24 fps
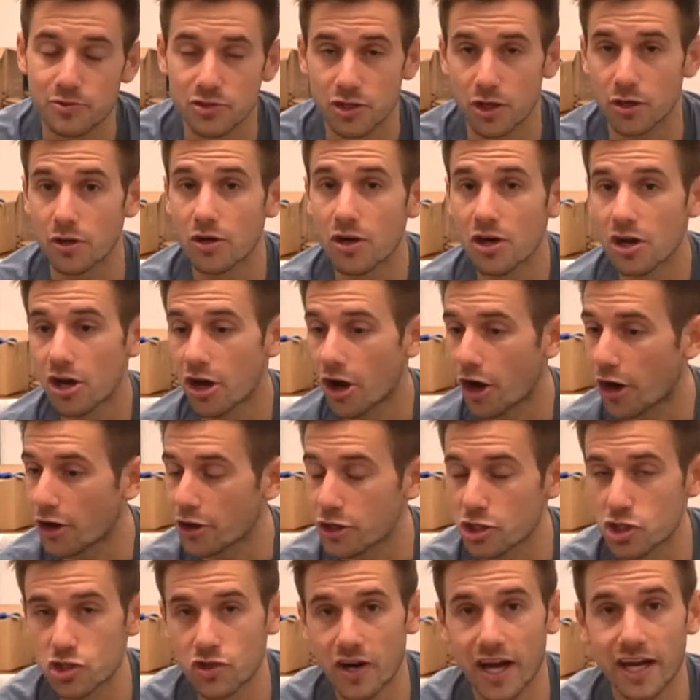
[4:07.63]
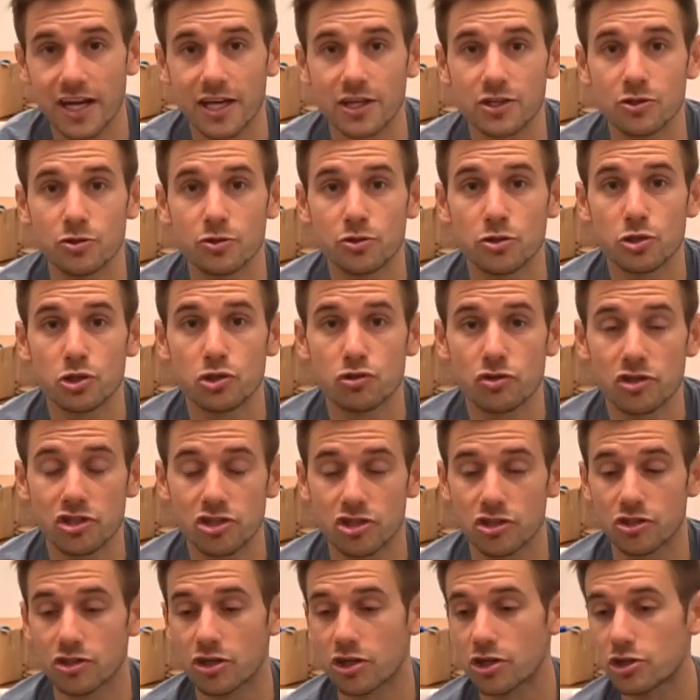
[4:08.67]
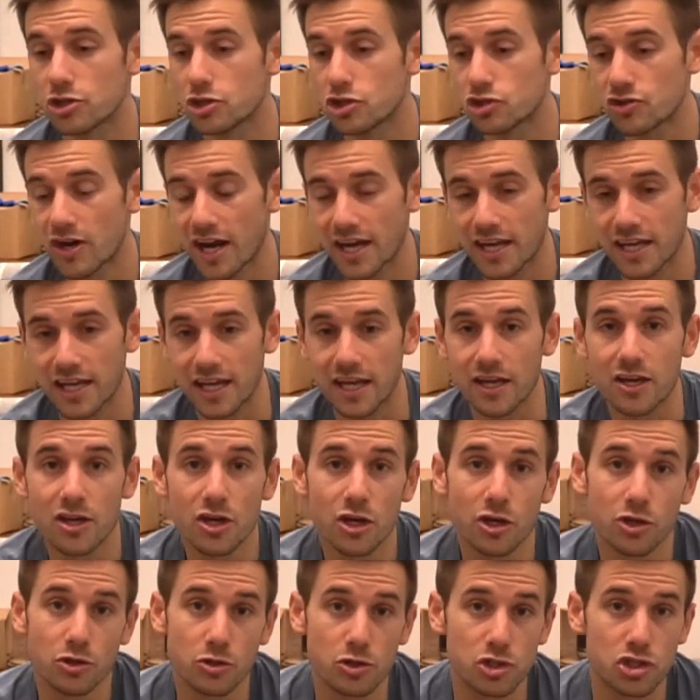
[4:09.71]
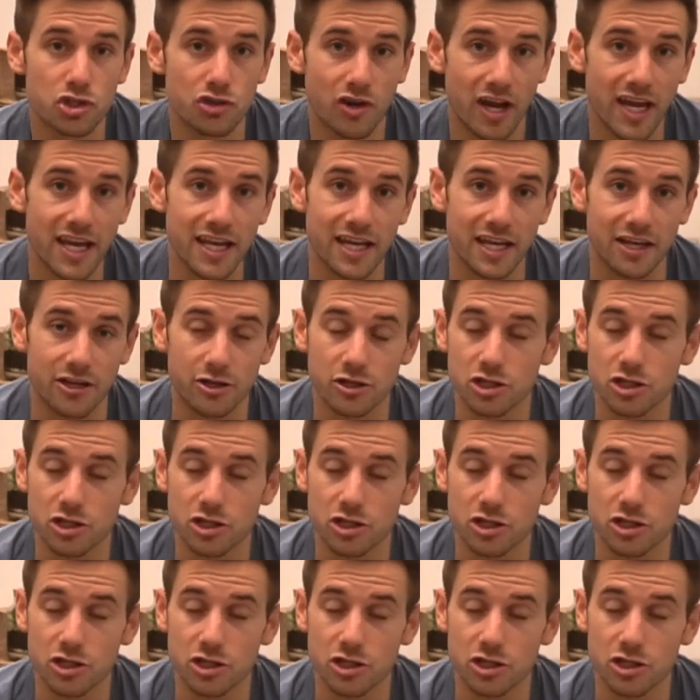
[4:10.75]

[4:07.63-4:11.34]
So are you tracking your nutrition? Are you tracking your training?